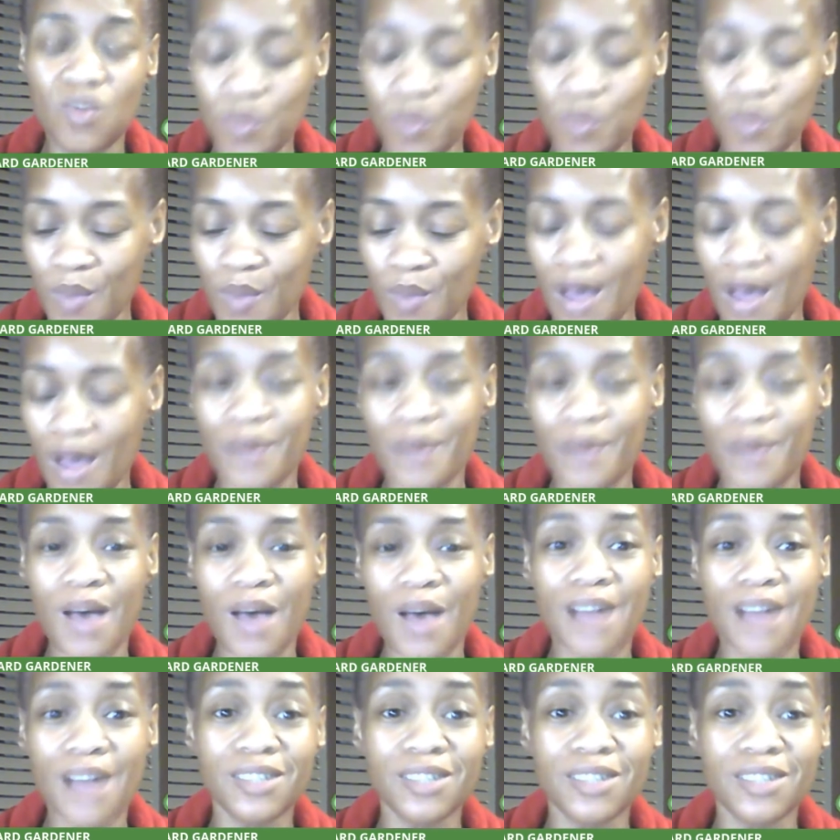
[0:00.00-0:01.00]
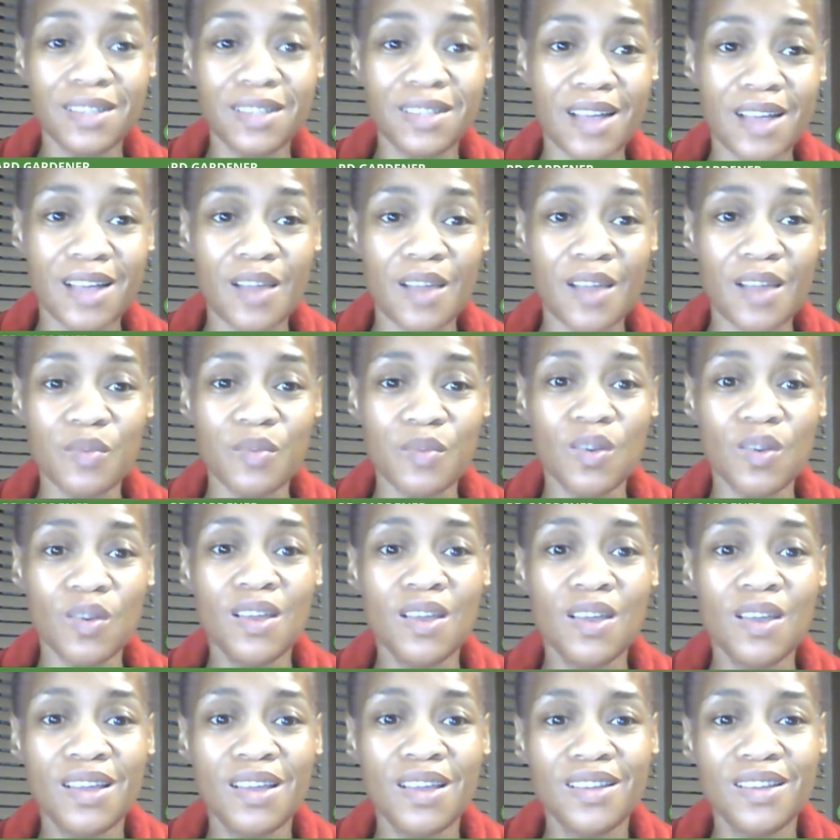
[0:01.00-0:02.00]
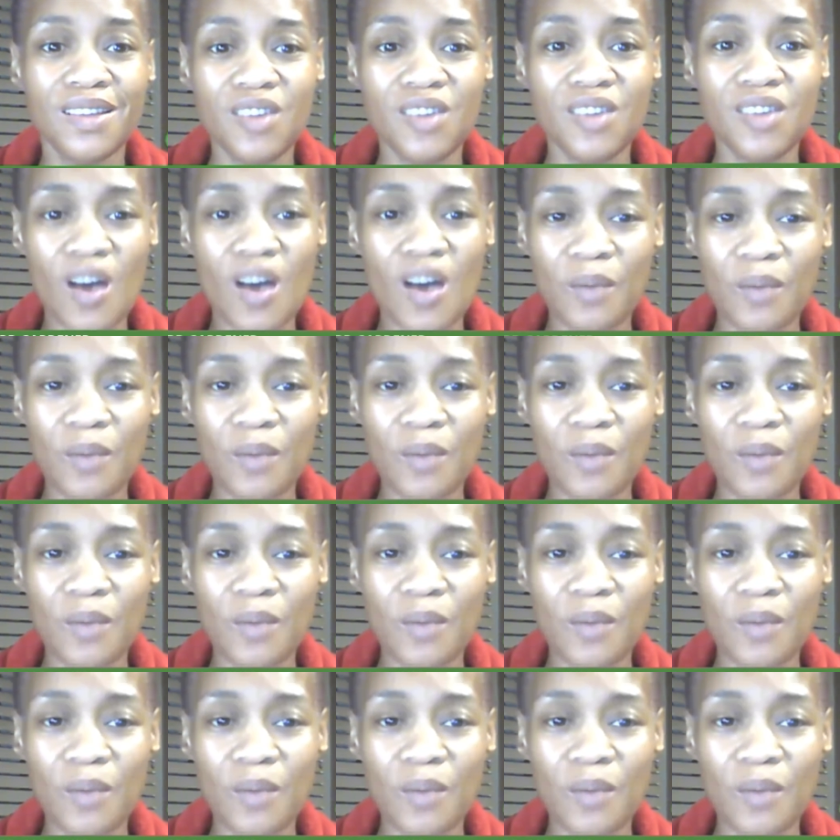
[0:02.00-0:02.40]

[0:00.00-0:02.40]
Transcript: I just tell them you know